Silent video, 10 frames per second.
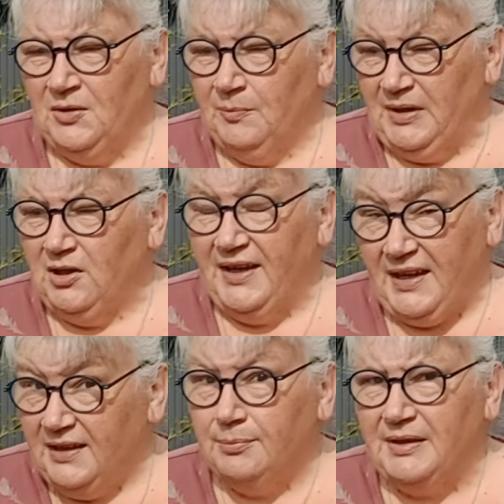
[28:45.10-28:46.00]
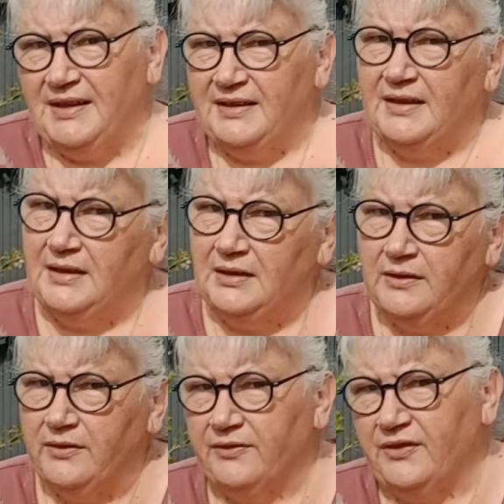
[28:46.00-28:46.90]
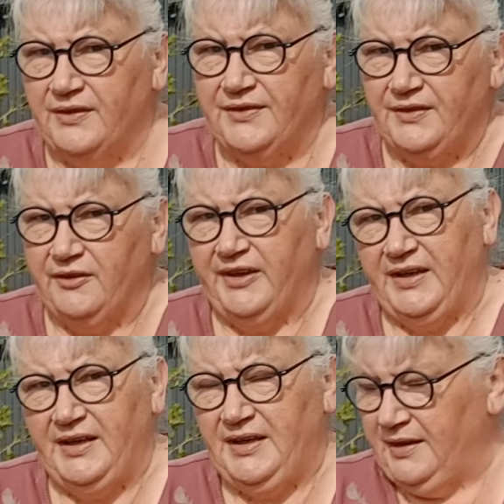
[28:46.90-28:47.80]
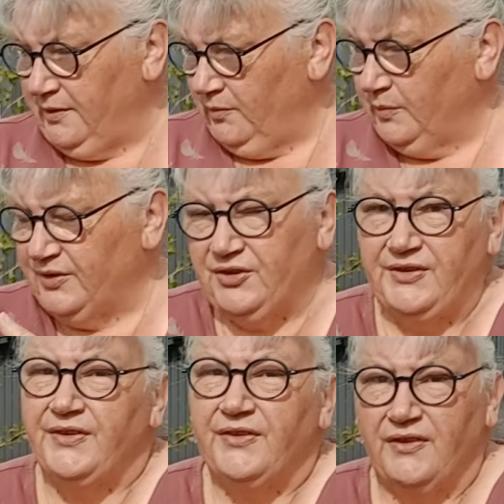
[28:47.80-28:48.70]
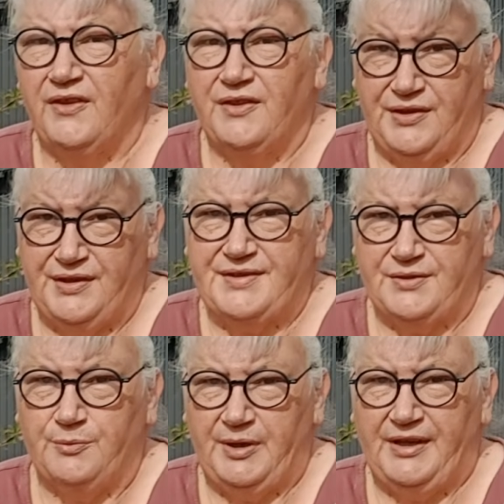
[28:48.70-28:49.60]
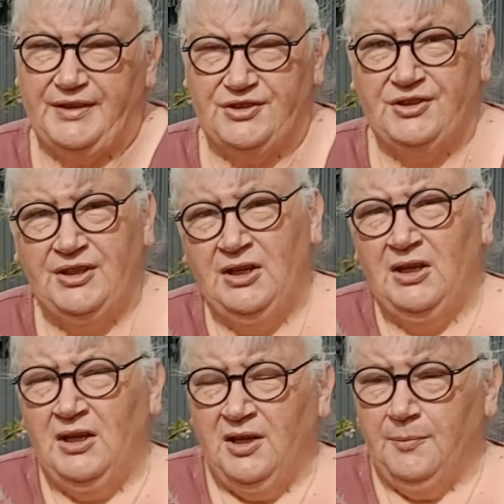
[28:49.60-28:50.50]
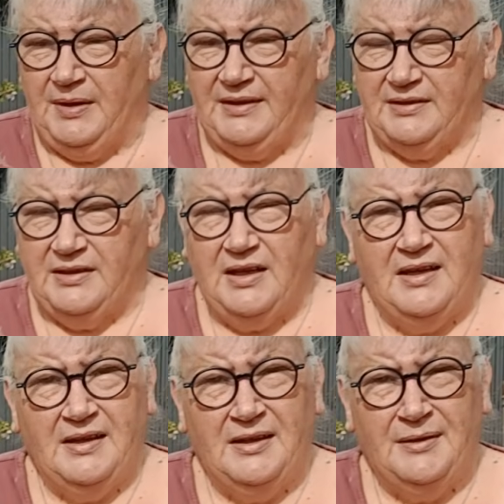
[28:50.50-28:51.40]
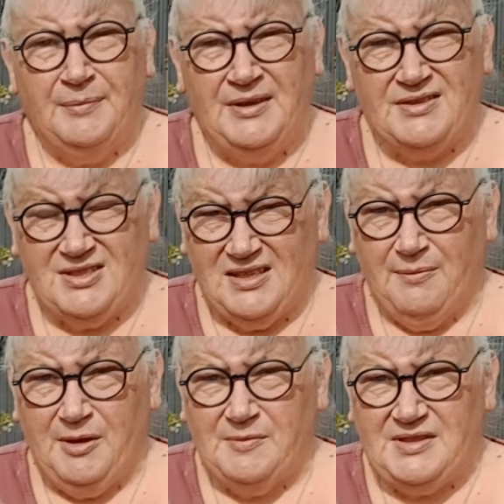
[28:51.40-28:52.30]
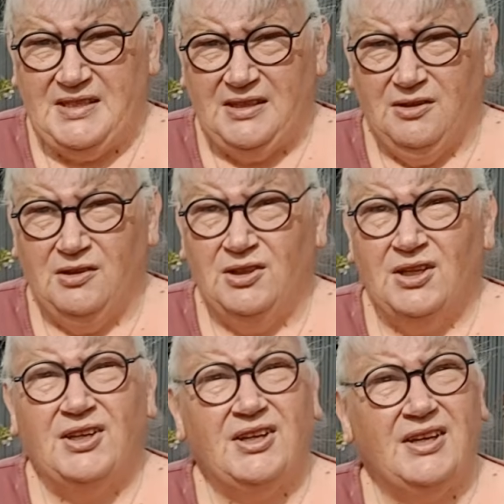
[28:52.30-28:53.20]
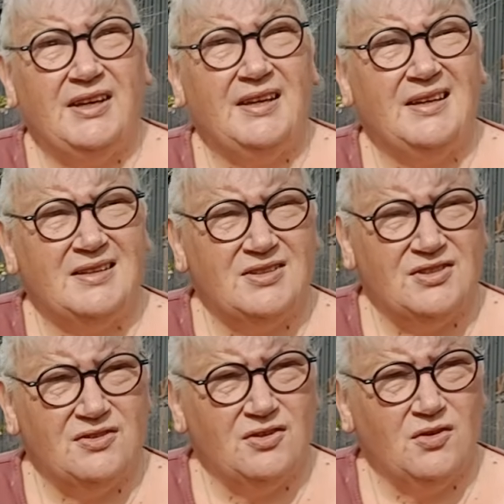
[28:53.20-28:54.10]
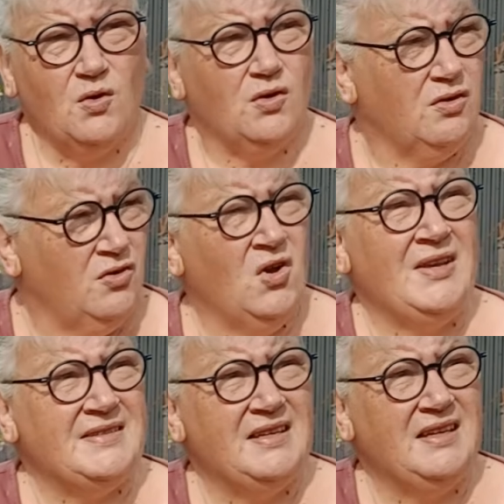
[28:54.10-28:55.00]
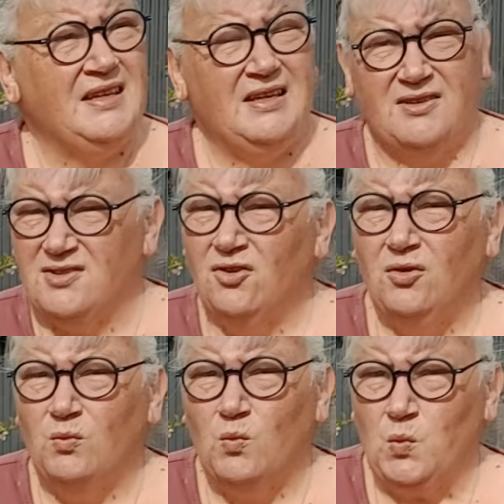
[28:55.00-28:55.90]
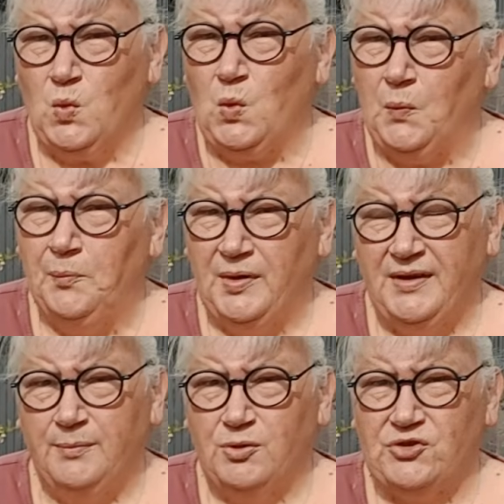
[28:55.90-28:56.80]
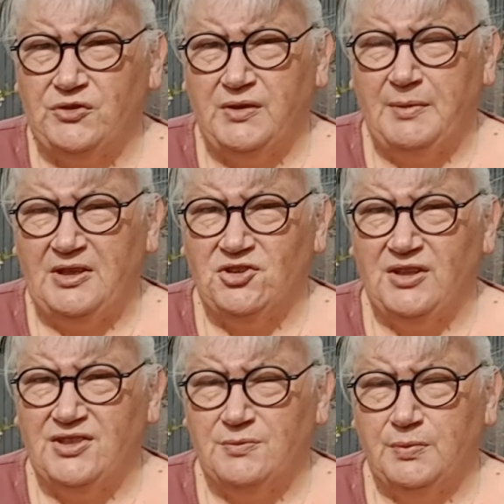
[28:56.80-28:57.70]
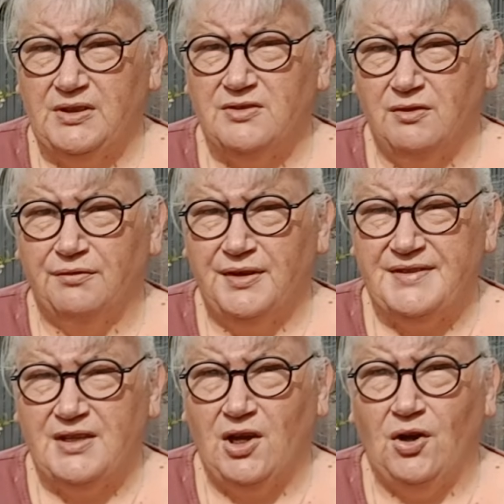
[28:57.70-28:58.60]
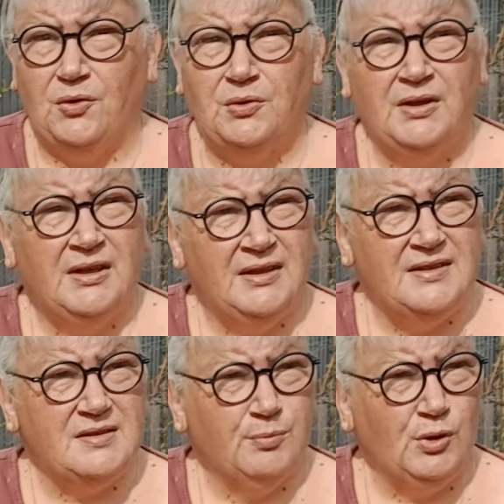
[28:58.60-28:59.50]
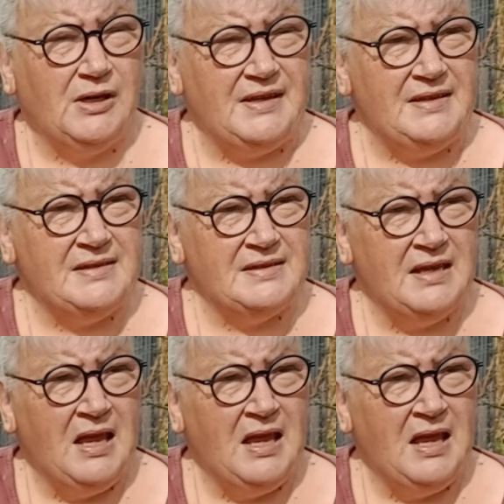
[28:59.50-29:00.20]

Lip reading: but I had planned to get to this area here, which is the thistle patch. But it's just coming up to 10 o'clock. It's nice out here. It's not warm by any push of the imagination, but it's not freezing cold. There's a breeze.